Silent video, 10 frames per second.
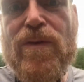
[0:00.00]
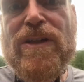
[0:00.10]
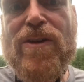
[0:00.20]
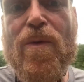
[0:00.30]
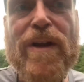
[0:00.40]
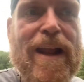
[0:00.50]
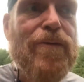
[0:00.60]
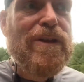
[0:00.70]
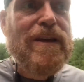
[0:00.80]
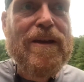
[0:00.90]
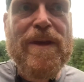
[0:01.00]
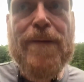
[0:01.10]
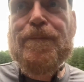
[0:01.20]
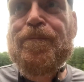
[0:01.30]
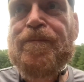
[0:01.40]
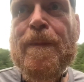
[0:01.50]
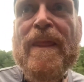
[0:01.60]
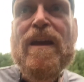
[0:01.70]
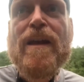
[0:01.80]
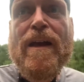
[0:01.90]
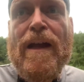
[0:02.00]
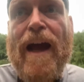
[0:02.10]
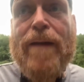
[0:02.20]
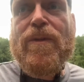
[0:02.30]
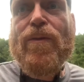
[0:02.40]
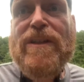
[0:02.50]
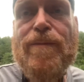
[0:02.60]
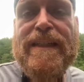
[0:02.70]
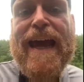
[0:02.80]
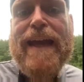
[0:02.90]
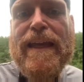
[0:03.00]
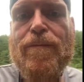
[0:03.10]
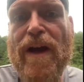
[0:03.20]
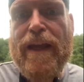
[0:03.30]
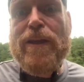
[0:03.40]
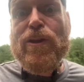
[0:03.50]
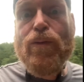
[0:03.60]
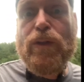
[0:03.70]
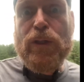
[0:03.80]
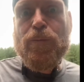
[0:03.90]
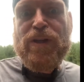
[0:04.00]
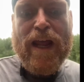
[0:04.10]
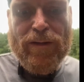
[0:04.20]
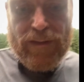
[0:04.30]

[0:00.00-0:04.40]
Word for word: start working out with, hit me up. I'm going to be tagging my YouTube channel in